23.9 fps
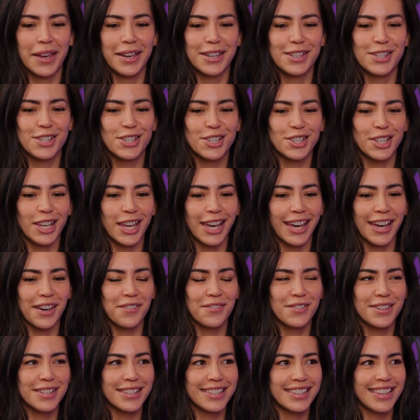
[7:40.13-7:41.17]
She
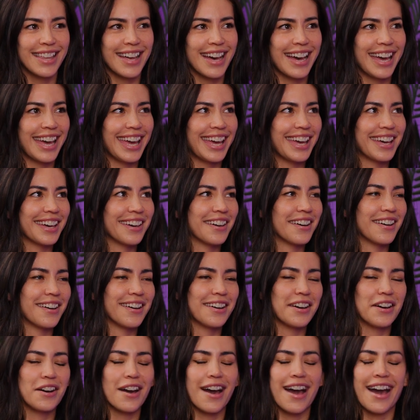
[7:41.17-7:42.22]
was like
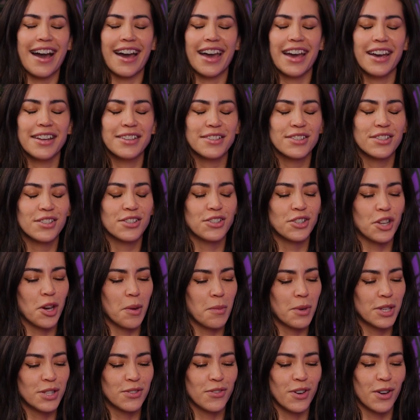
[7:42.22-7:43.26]
I had so
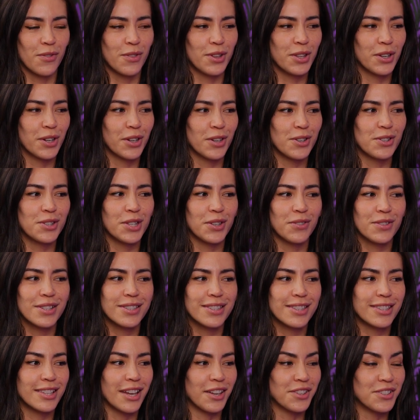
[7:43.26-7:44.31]
much fun with her. She was
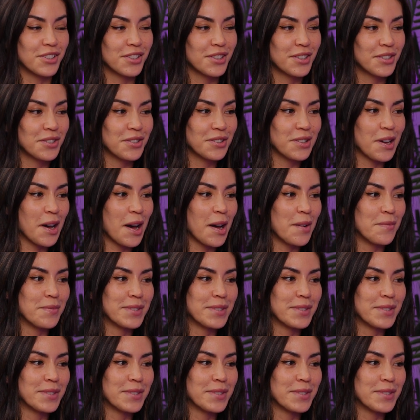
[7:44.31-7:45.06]
such a little cum